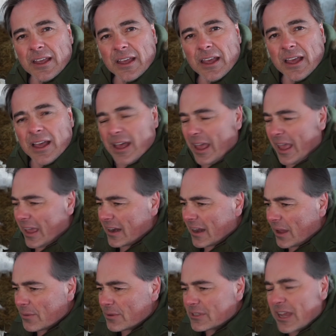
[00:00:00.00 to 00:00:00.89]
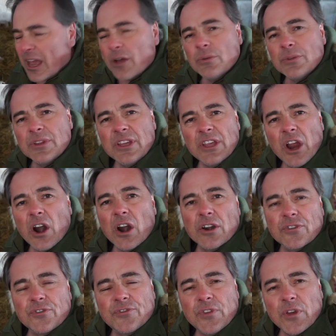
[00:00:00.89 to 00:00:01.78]
And I was out in the
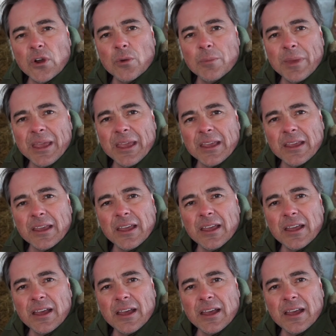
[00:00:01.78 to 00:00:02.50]
yard filming